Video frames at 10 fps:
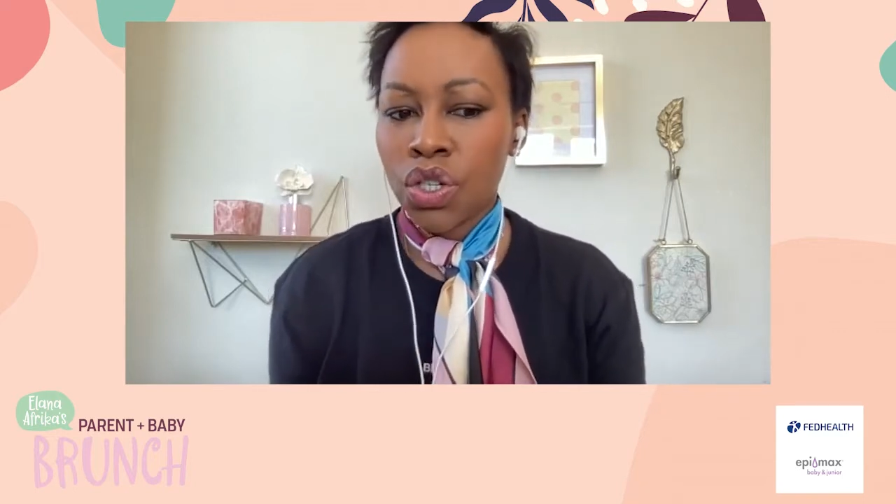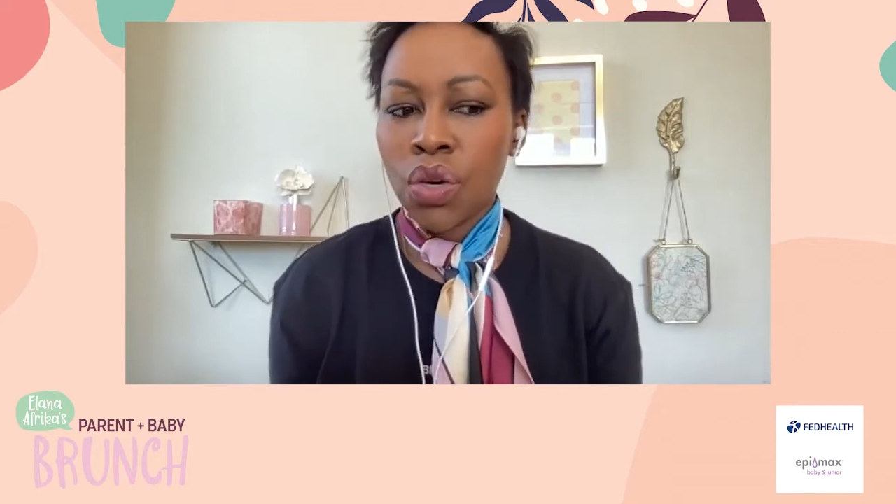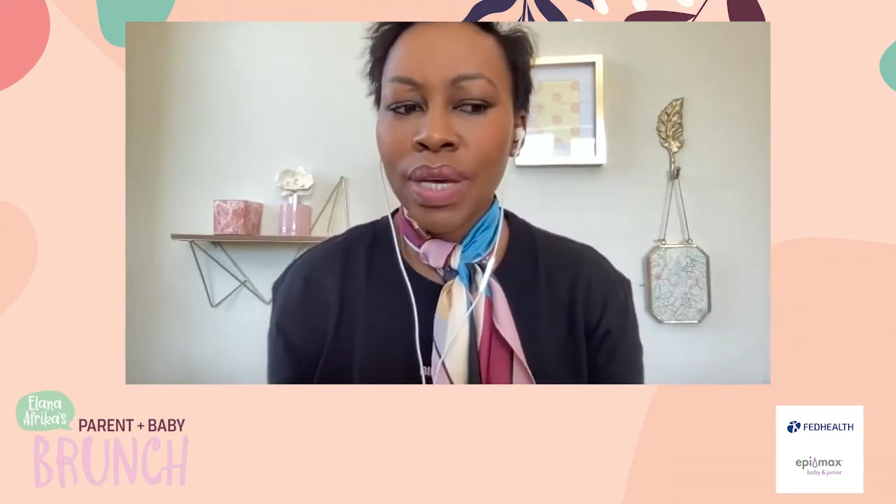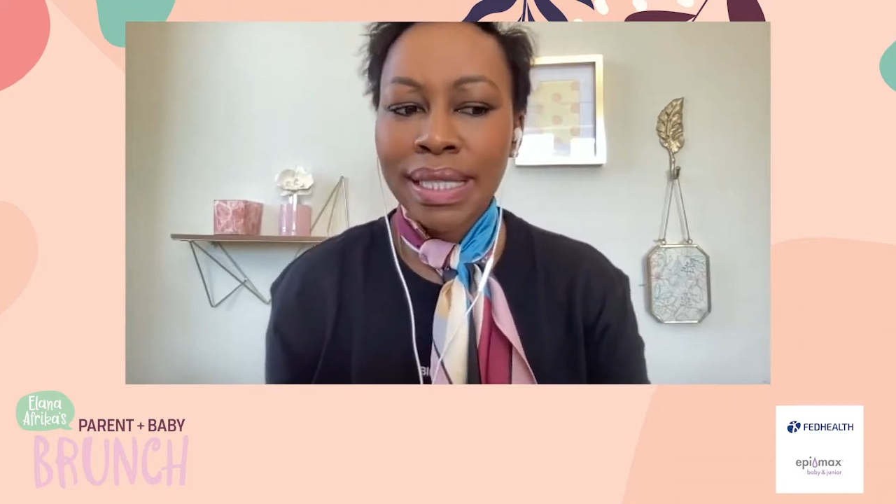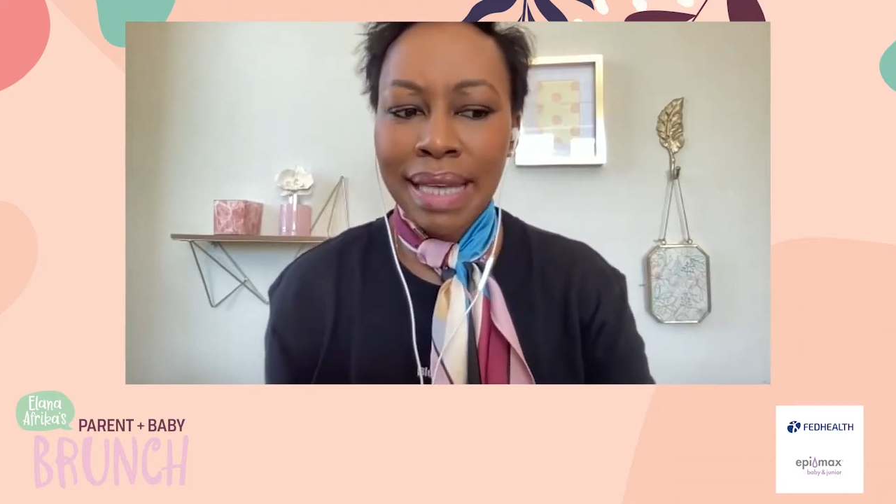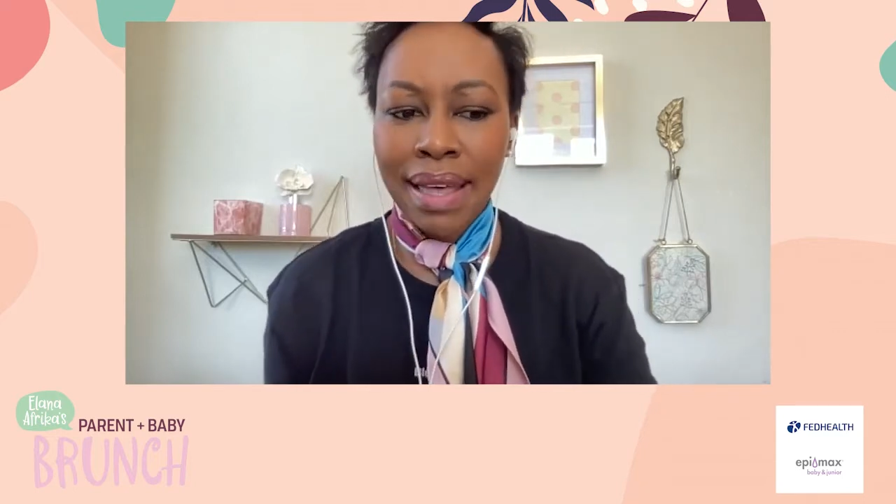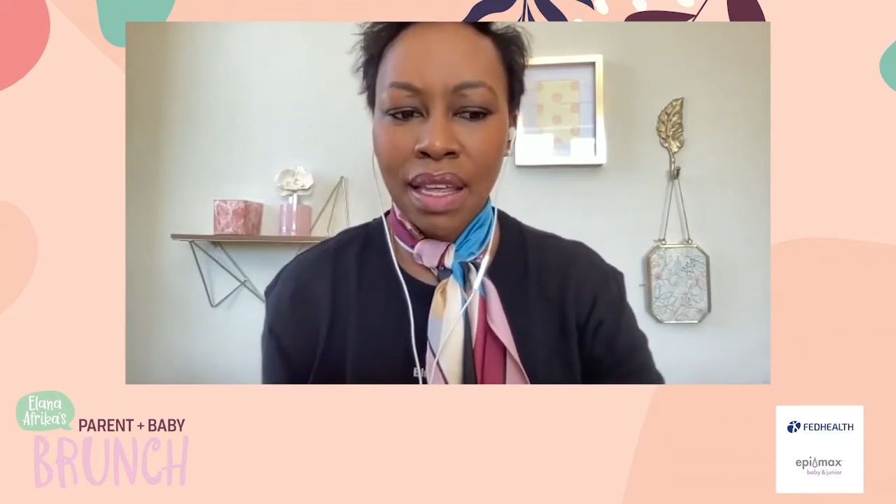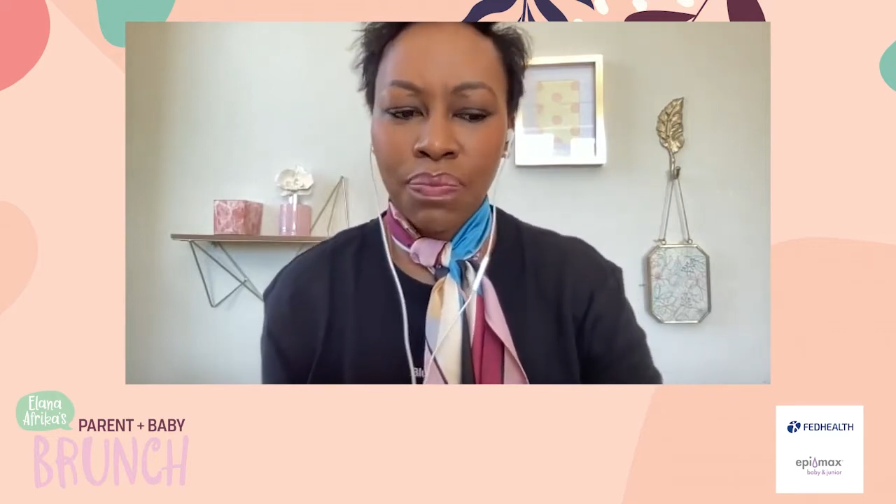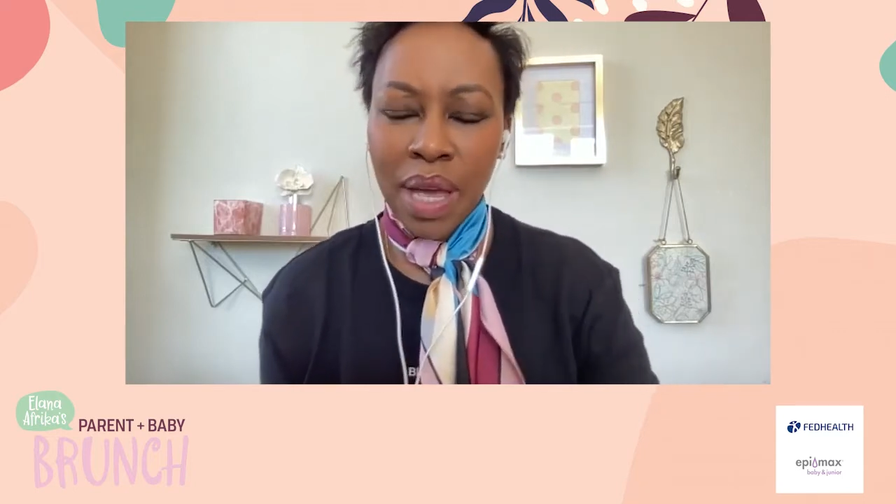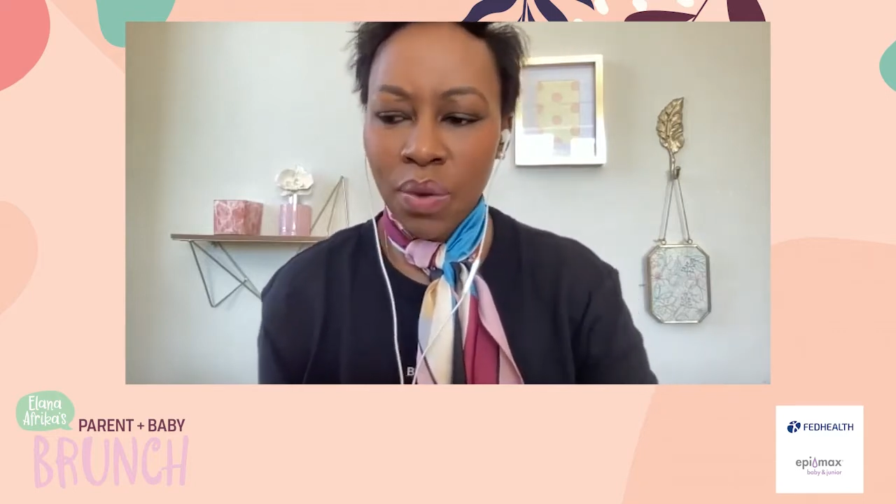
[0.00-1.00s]
Do we say
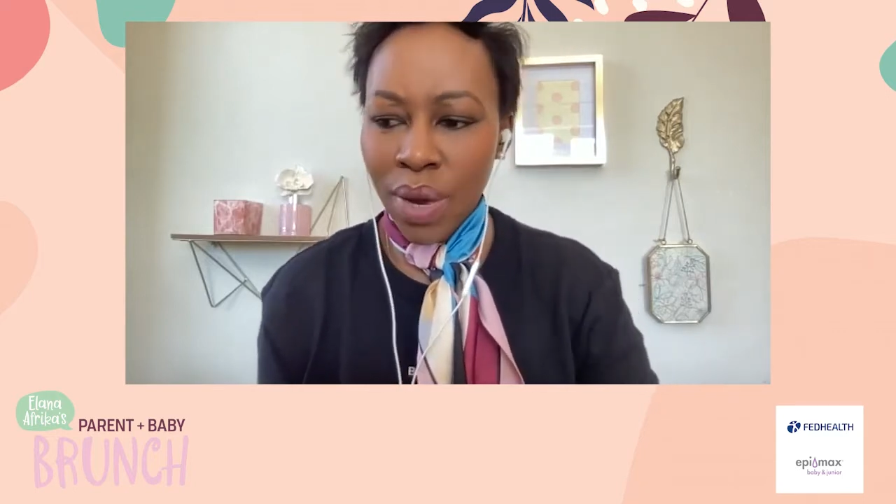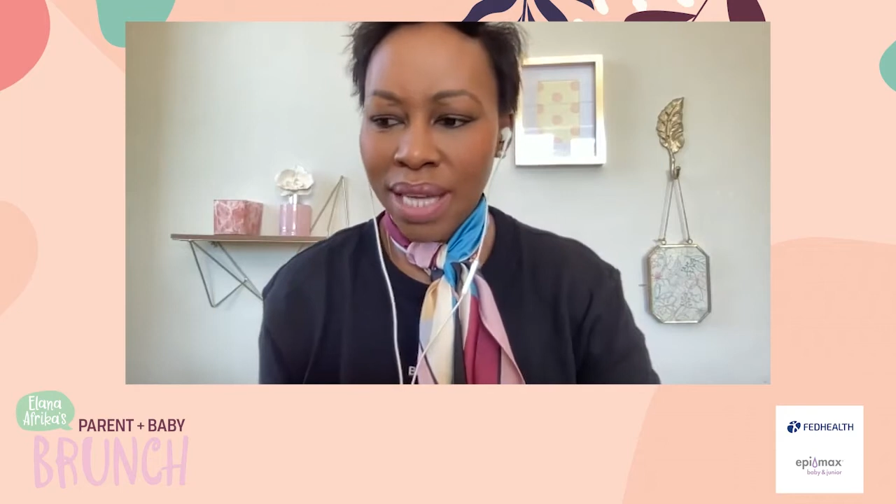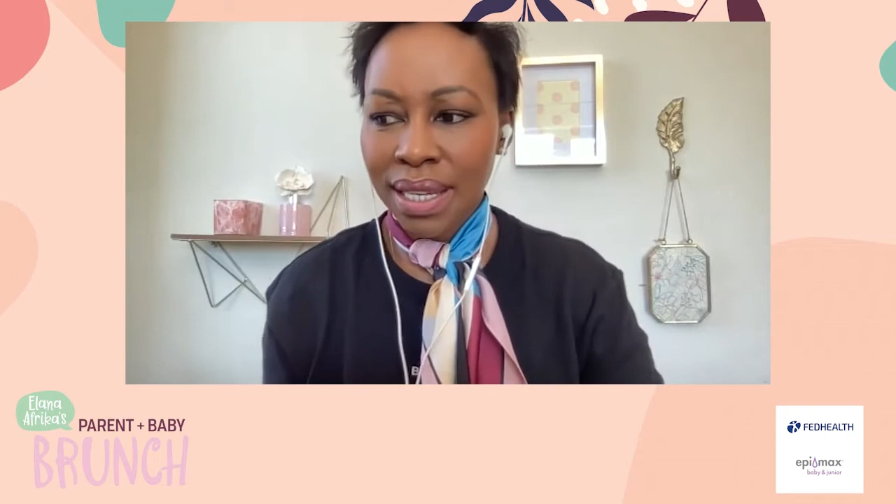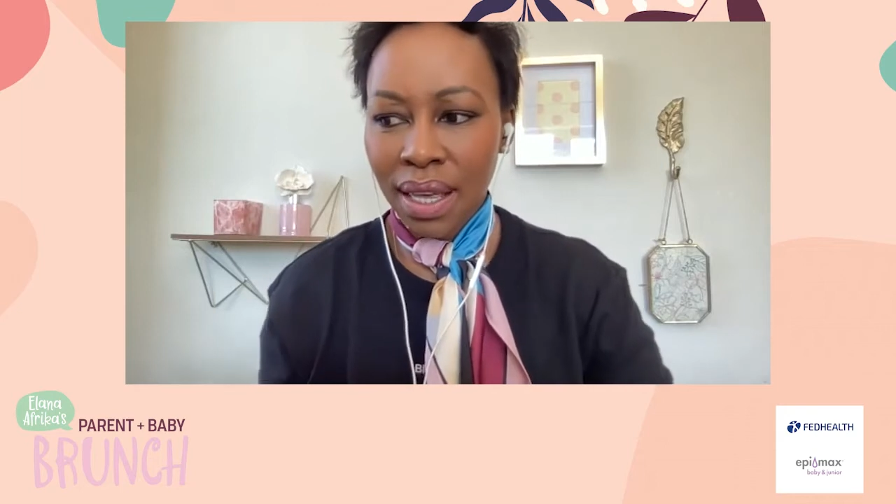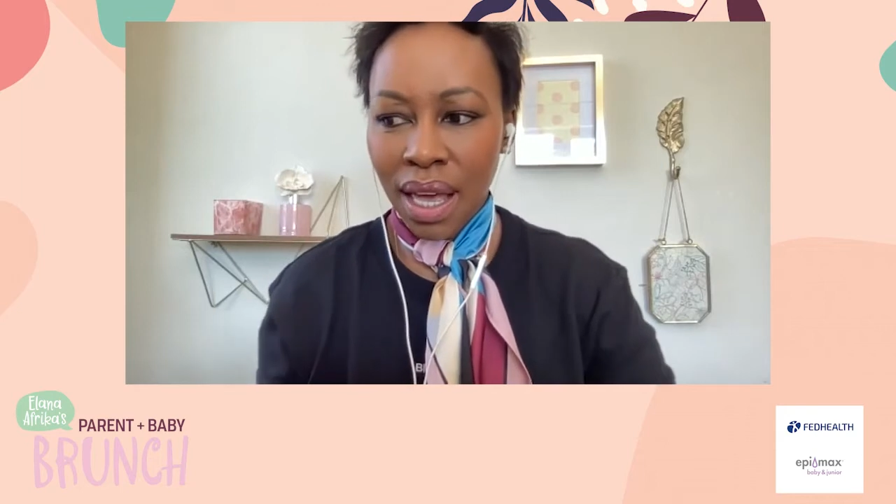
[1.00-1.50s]
that bedwetting